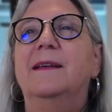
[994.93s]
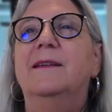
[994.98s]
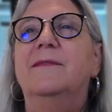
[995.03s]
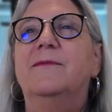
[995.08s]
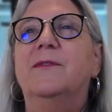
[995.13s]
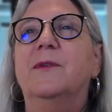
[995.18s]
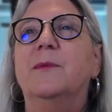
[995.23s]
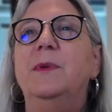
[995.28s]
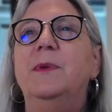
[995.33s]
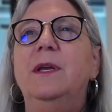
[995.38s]

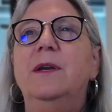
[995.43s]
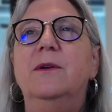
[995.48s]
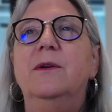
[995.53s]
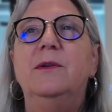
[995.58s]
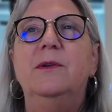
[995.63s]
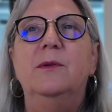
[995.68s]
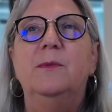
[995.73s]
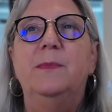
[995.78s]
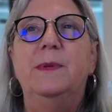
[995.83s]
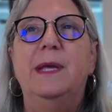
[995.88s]
And from
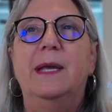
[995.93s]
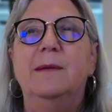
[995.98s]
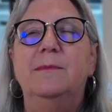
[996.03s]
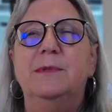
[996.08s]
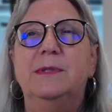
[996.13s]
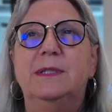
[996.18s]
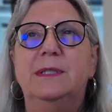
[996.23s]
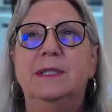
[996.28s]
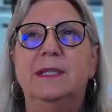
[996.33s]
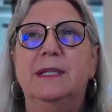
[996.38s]
here, you'll be
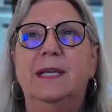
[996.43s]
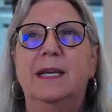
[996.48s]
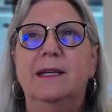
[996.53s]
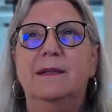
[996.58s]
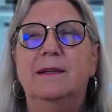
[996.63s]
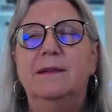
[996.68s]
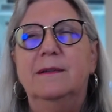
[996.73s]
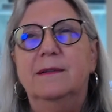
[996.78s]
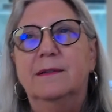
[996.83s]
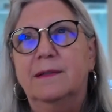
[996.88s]
able to
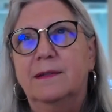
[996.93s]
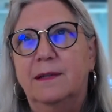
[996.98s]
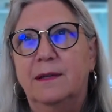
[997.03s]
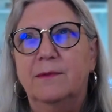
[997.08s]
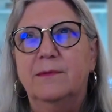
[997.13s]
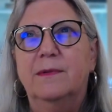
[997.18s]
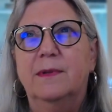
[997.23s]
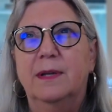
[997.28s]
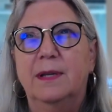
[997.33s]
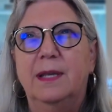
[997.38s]
get,
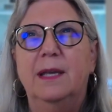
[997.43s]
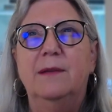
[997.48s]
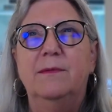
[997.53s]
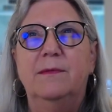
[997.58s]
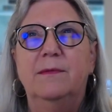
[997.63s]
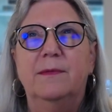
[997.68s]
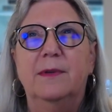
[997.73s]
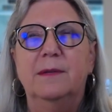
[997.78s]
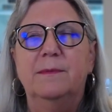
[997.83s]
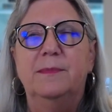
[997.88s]

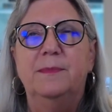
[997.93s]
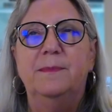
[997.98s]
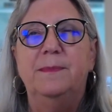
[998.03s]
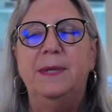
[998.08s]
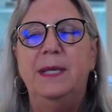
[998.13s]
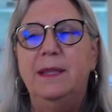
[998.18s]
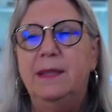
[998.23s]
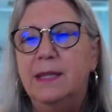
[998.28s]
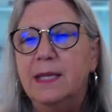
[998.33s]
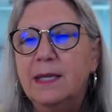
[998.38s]
again,
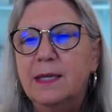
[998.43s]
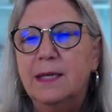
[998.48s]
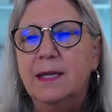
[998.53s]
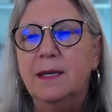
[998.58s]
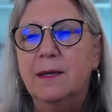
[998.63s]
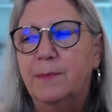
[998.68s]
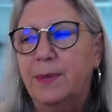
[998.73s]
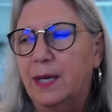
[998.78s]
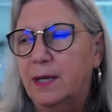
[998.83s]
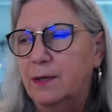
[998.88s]
be
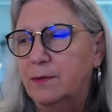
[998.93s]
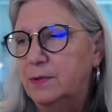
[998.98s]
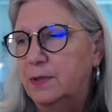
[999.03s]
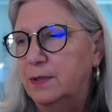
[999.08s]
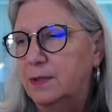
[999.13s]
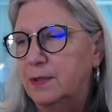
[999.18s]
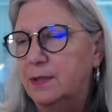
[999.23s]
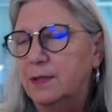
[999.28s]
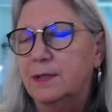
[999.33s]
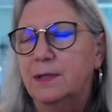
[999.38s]
thinking
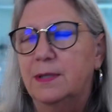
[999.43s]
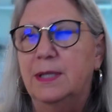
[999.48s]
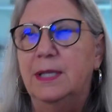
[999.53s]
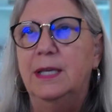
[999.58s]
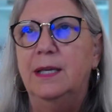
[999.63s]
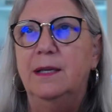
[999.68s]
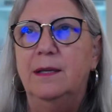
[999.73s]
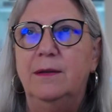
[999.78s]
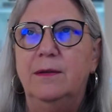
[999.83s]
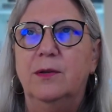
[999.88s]
about
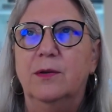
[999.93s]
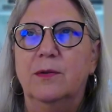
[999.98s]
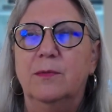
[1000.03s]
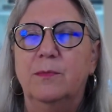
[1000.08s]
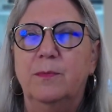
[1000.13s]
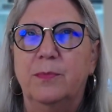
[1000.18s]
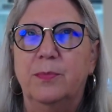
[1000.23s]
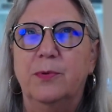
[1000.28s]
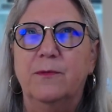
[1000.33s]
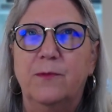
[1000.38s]

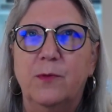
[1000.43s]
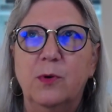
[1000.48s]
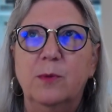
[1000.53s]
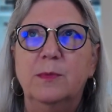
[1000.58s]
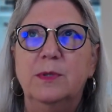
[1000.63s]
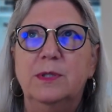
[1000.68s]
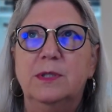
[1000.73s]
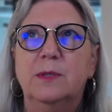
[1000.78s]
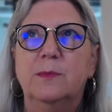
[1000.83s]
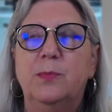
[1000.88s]
your
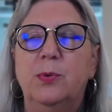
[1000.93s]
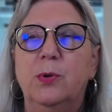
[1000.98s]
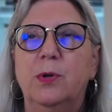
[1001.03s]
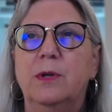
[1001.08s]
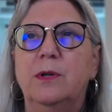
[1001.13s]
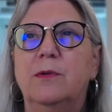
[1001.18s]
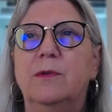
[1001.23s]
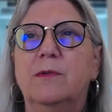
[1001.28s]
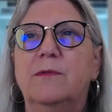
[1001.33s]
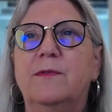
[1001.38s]
performance
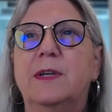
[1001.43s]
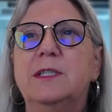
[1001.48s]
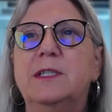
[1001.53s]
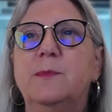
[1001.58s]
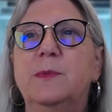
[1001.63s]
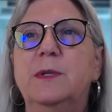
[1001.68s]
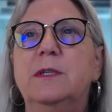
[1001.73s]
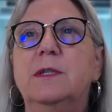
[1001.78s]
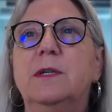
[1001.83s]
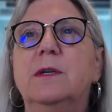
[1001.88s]
support, your
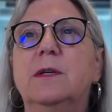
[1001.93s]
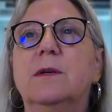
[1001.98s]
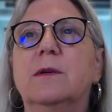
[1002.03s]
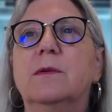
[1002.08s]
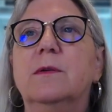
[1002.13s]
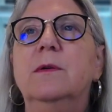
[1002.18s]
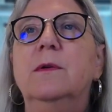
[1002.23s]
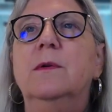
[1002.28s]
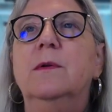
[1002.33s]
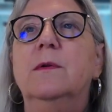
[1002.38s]
investment
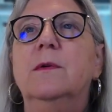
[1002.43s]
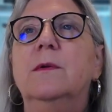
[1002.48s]
here.